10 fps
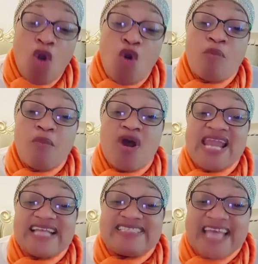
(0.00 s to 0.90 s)

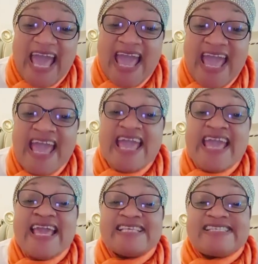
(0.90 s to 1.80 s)
Humility
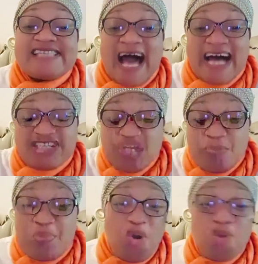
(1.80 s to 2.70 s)
is
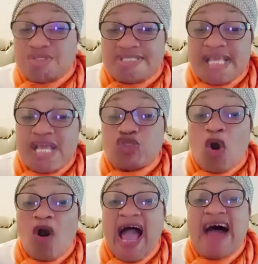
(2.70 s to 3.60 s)
attributes
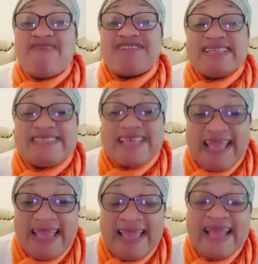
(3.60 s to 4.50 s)
to
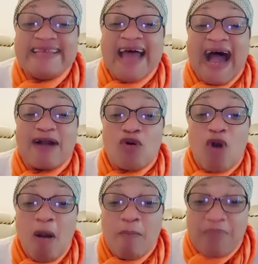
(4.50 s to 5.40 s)
everything that
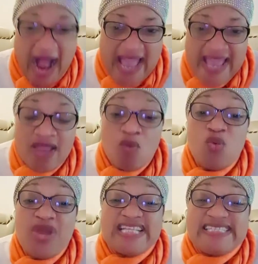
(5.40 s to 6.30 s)
compile
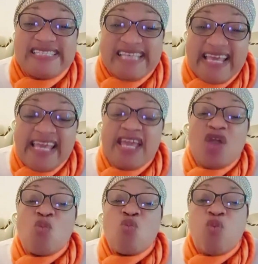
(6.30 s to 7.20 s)
with the
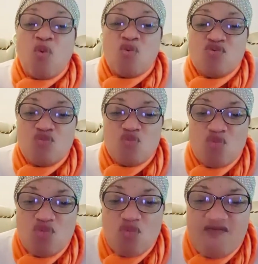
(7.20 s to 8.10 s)

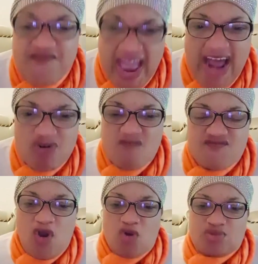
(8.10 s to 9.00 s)
fear
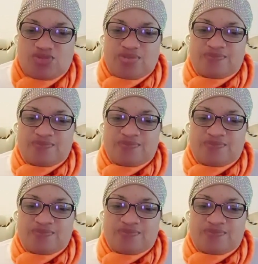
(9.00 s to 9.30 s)
of God.